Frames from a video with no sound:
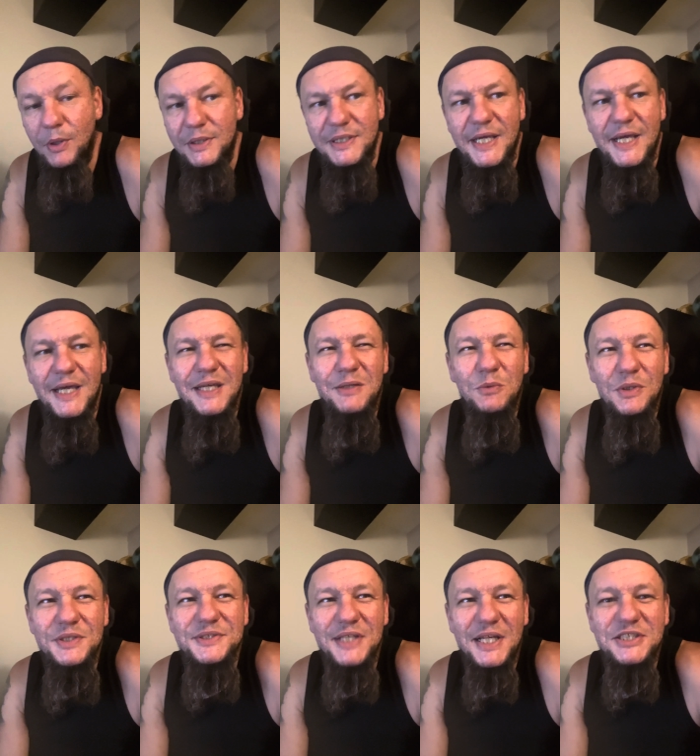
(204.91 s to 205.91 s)
And yeah, it
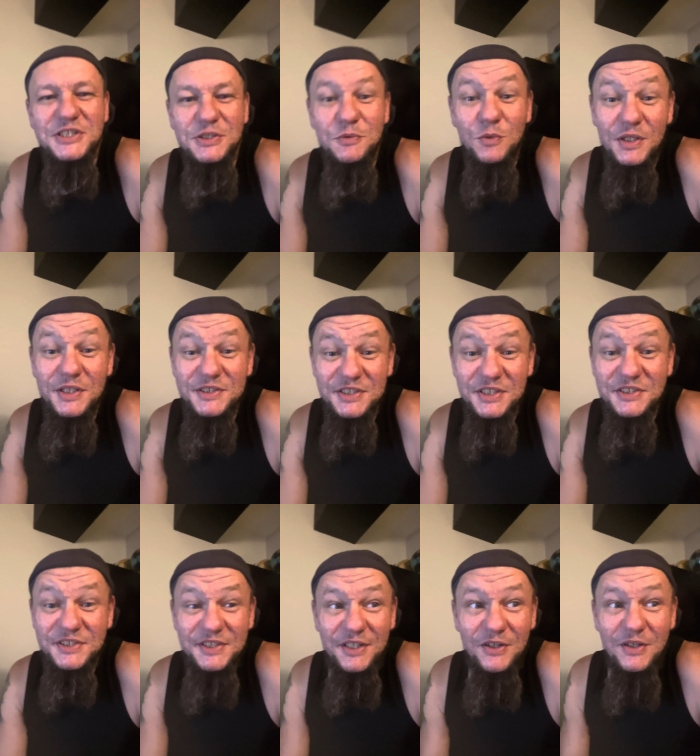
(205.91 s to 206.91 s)
was actually it was just,
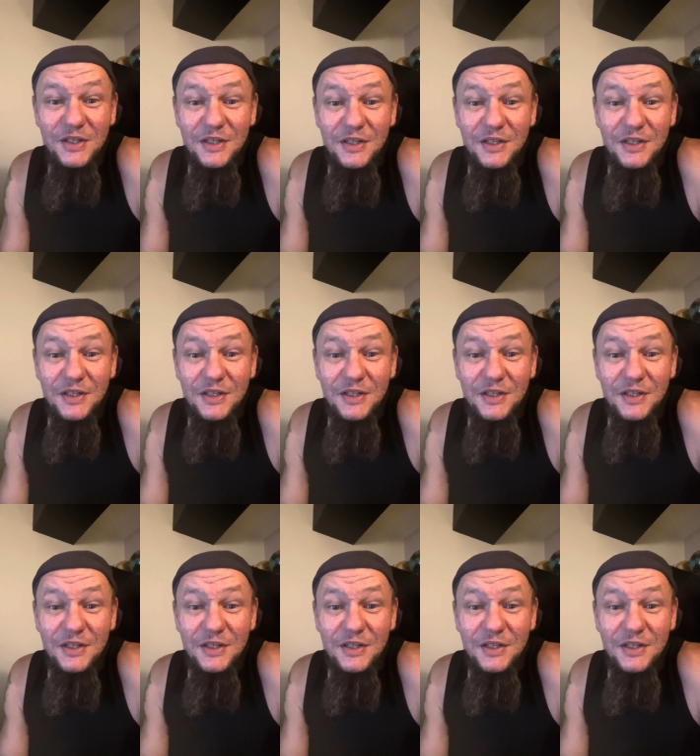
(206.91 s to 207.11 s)
you know,